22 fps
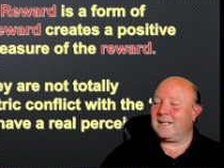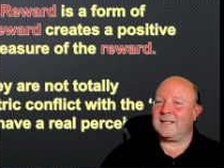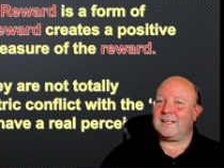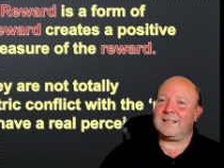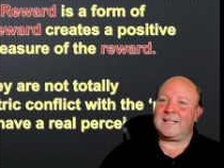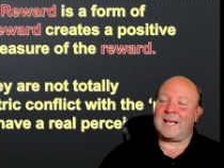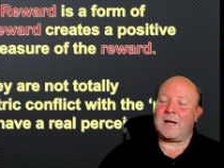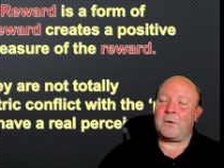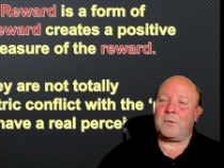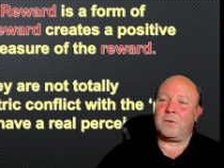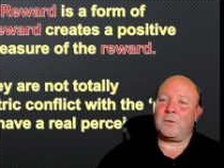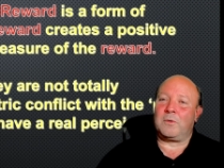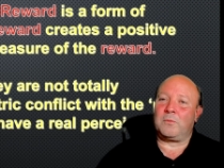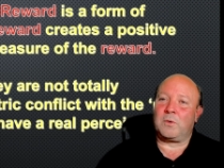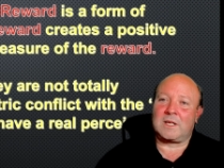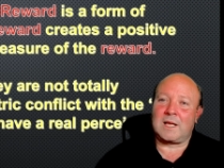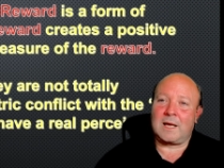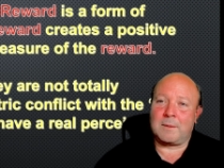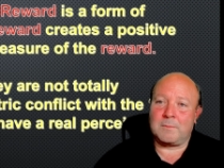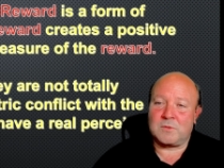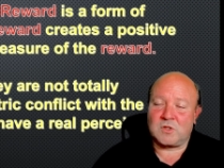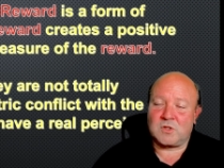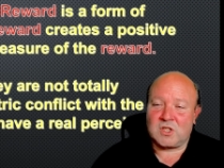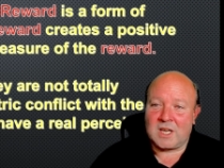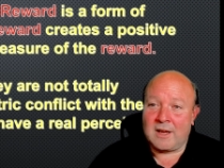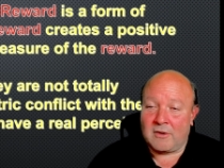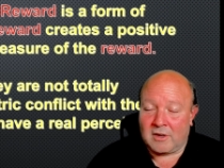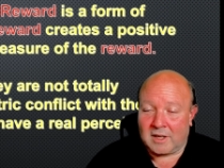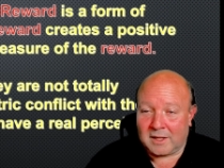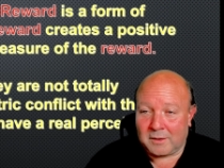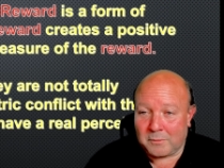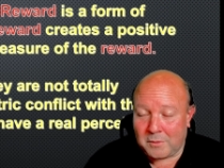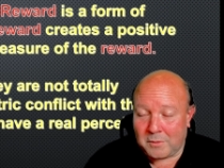Now, what I'm
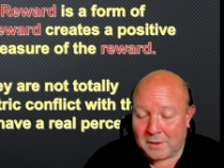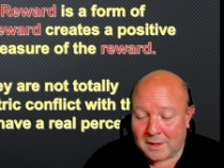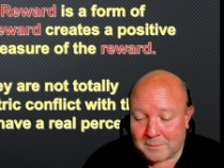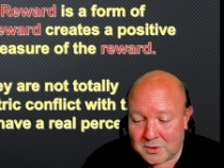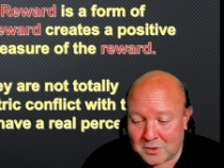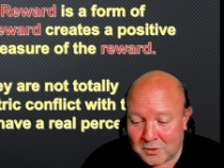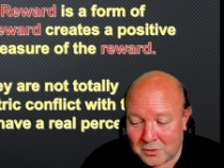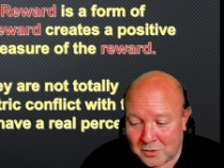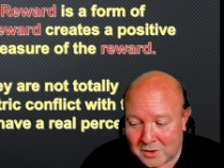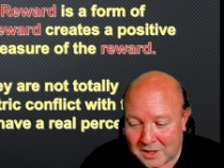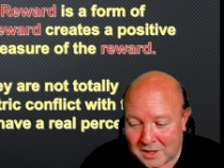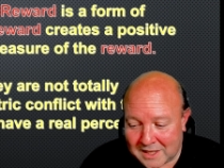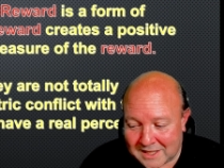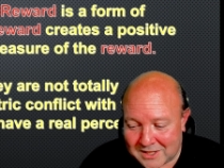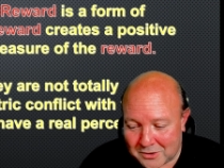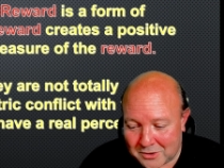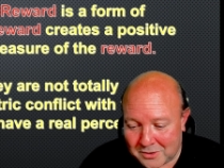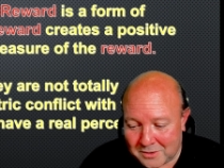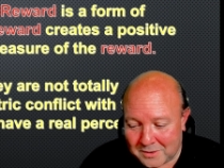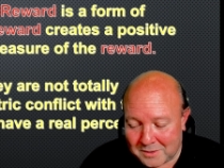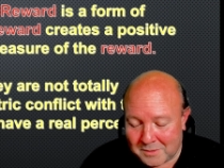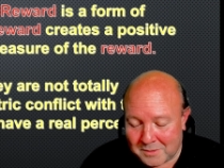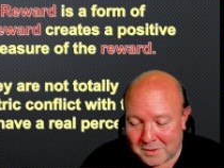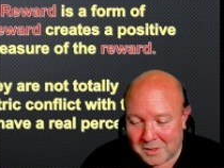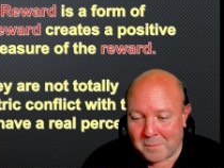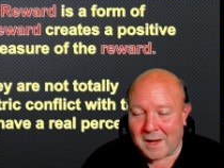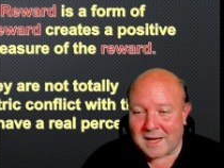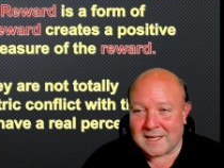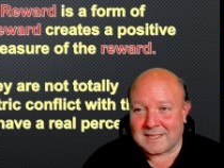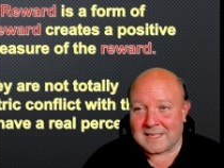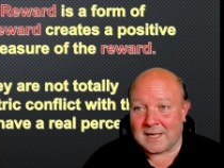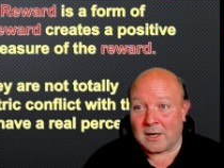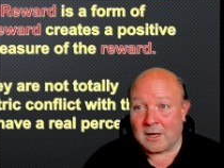sharing, what I'm talking to, you
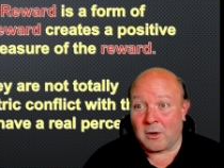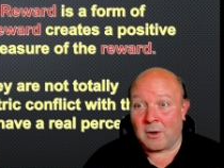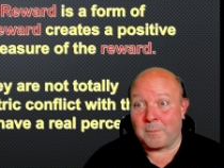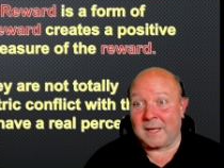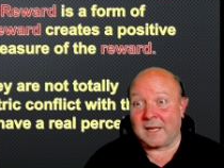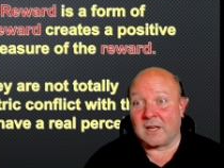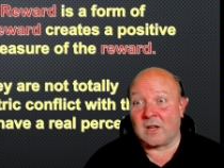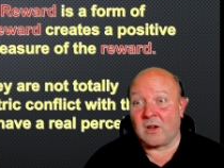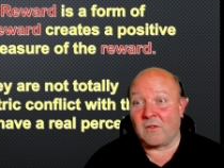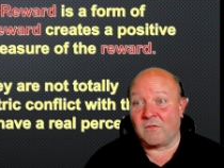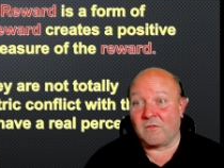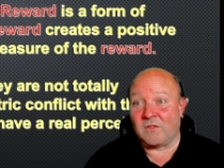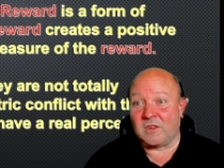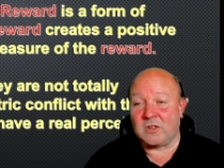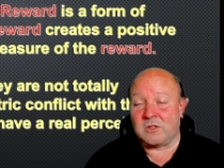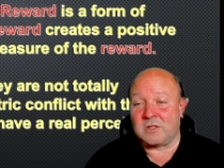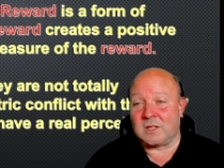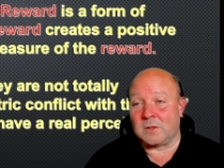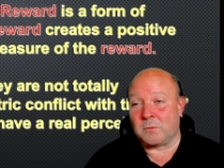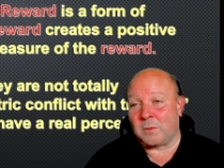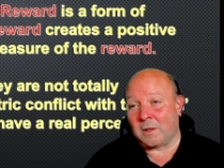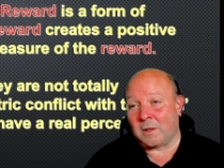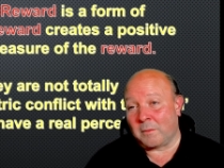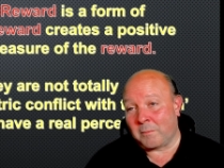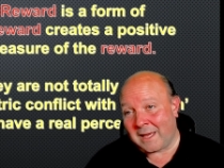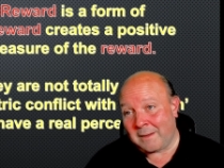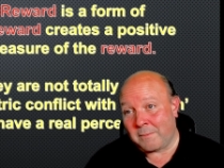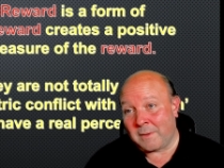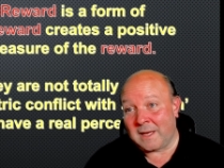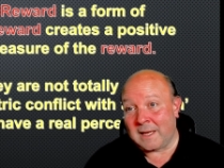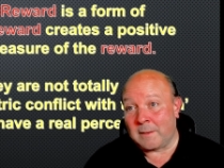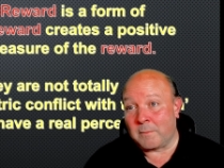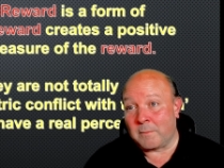might say, oh, I'm being convoluted. Well,
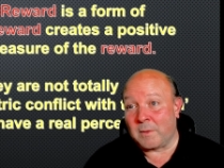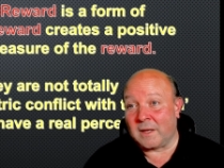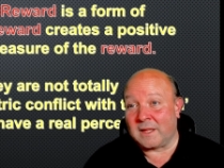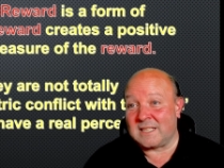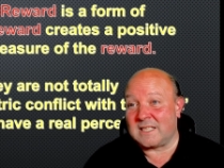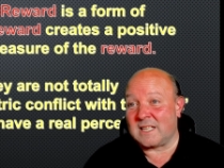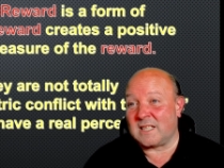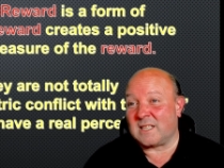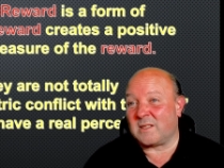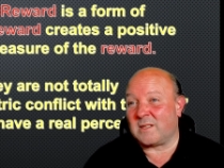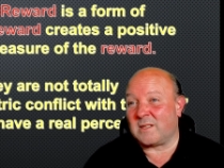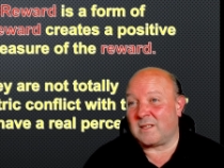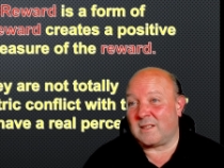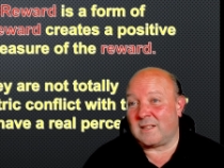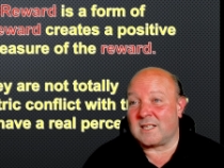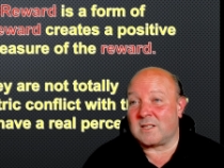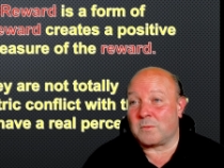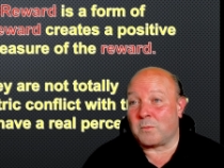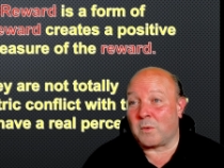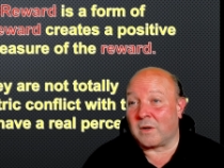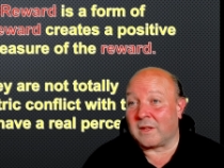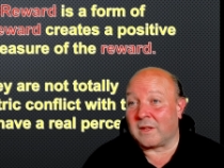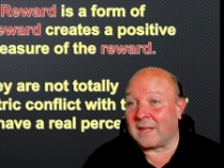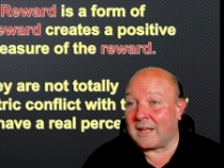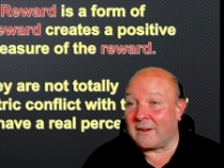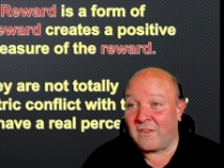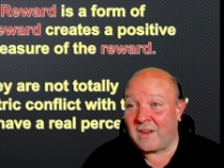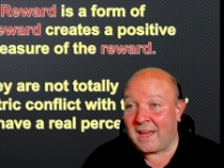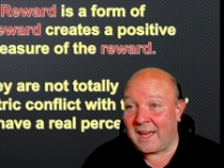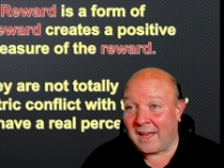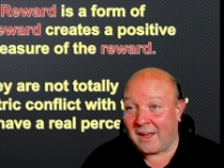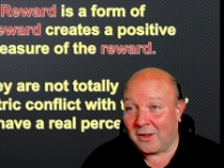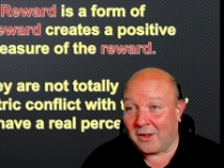maybe, but this is what they
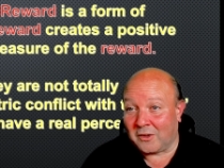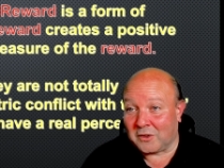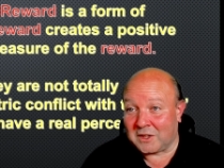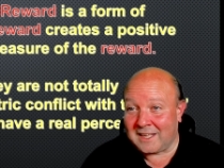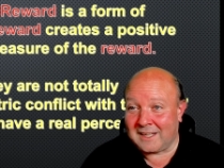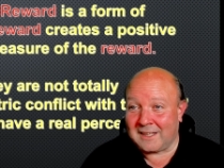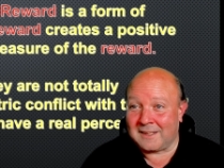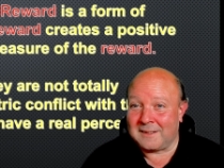found.